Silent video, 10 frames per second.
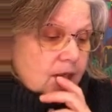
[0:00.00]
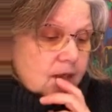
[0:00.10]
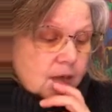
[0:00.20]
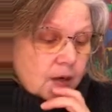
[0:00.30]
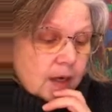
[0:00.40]

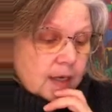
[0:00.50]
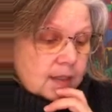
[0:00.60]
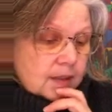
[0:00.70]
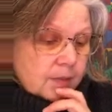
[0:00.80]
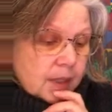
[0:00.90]

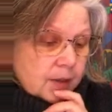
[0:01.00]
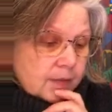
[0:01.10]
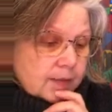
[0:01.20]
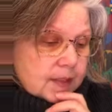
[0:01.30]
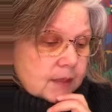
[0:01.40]
sarcasm
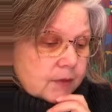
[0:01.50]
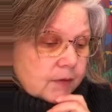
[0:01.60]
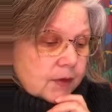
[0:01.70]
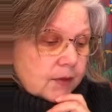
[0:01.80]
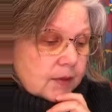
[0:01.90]
here for some
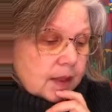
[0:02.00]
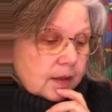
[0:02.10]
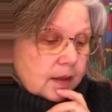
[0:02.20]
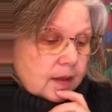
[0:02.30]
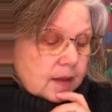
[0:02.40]
of you, I
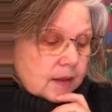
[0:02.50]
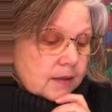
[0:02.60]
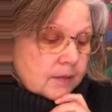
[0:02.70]
think,